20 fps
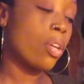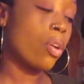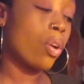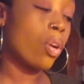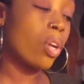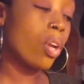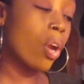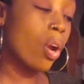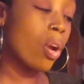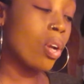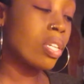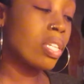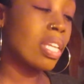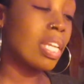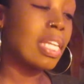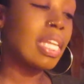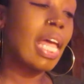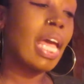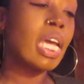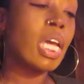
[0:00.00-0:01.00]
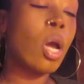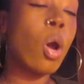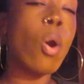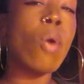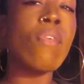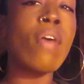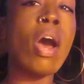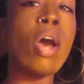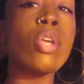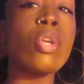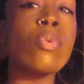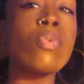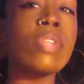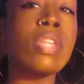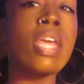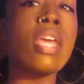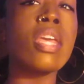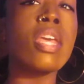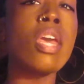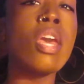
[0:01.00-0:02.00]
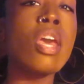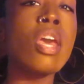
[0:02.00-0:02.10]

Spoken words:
You're encouraged to let go of how you think